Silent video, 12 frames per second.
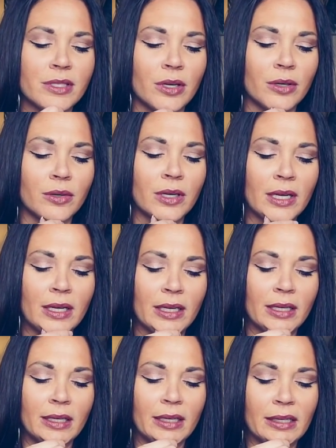So
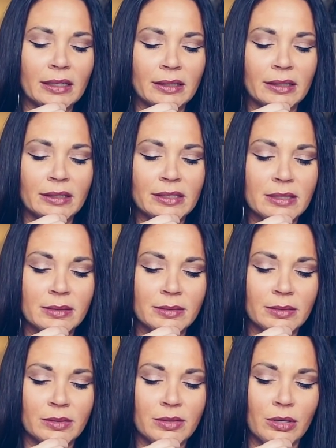it, it's
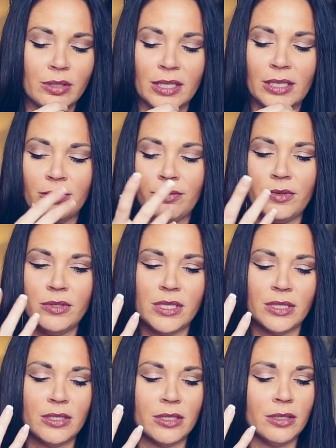certainly
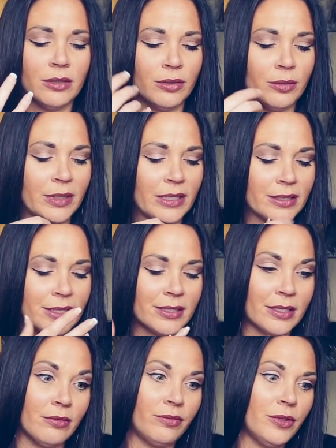confusing to you because
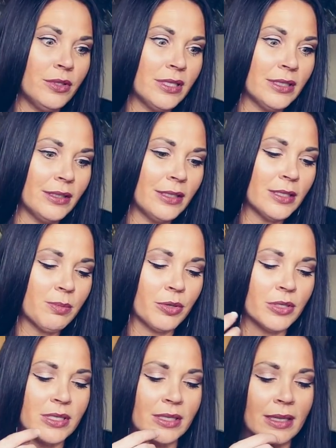it's confusing to this
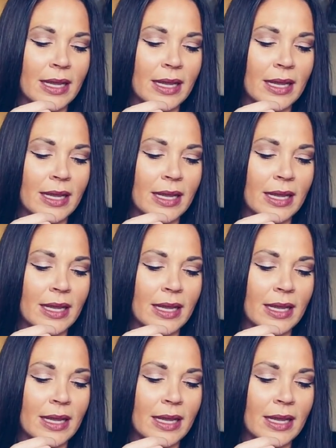person.